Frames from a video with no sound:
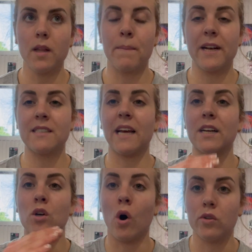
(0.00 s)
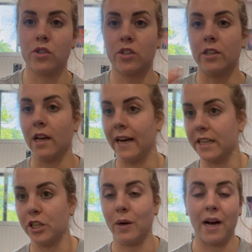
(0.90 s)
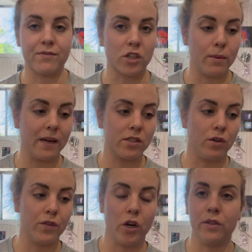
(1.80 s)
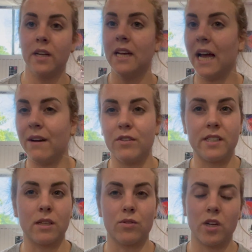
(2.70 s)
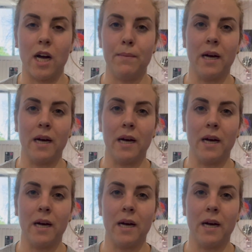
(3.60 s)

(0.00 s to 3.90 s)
But it's like constant, like you have to go back to your phone every single time.